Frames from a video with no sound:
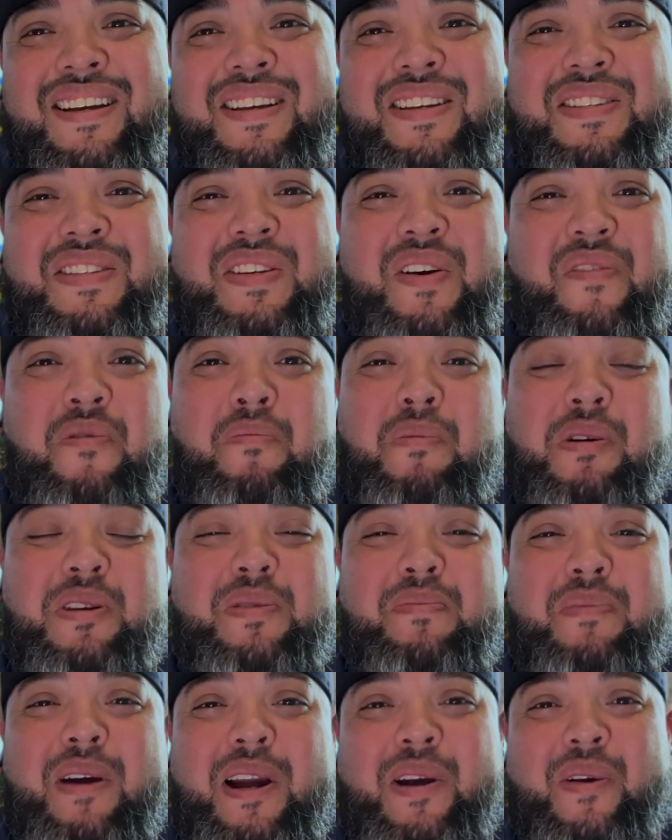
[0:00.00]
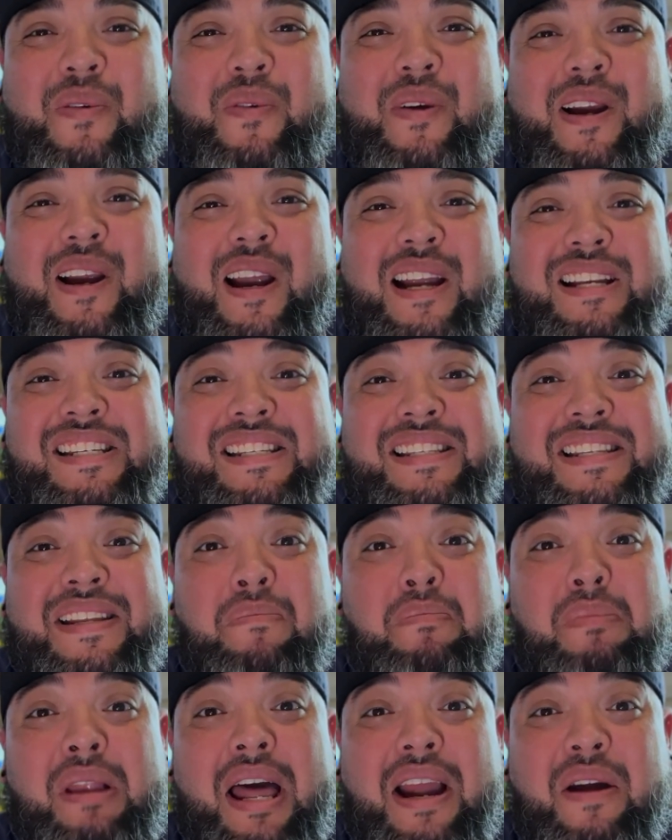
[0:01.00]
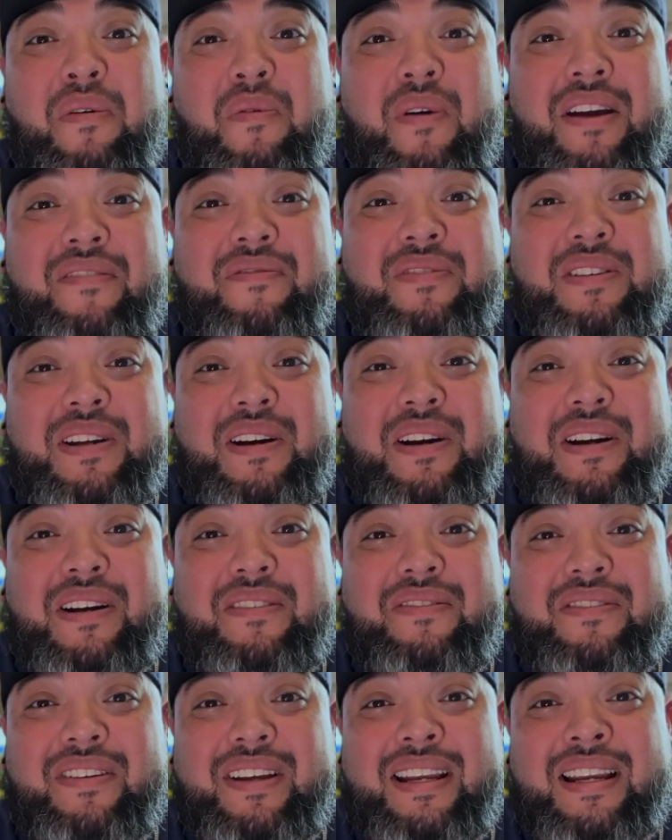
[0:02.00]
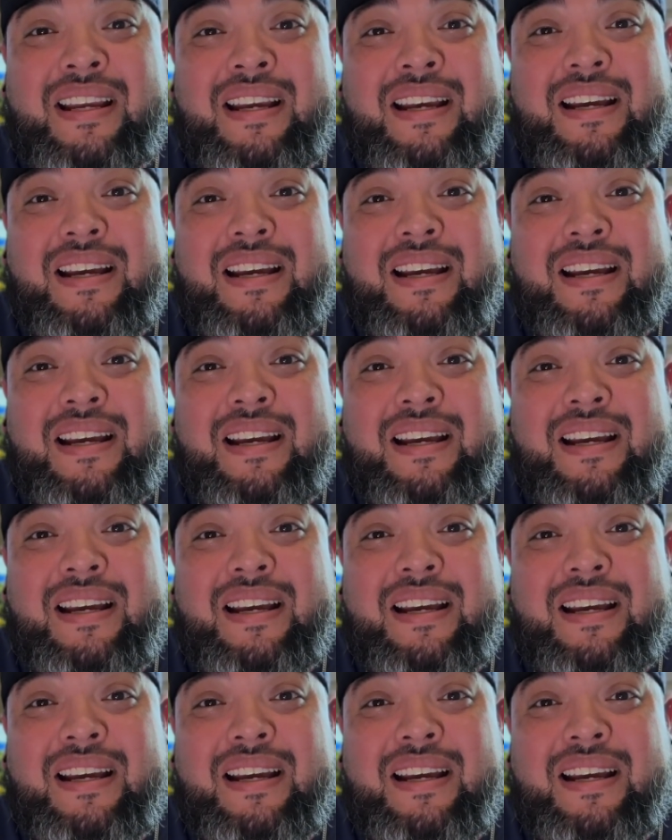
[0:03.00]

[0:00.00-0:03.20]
So for most of my career, I just did black and white photography.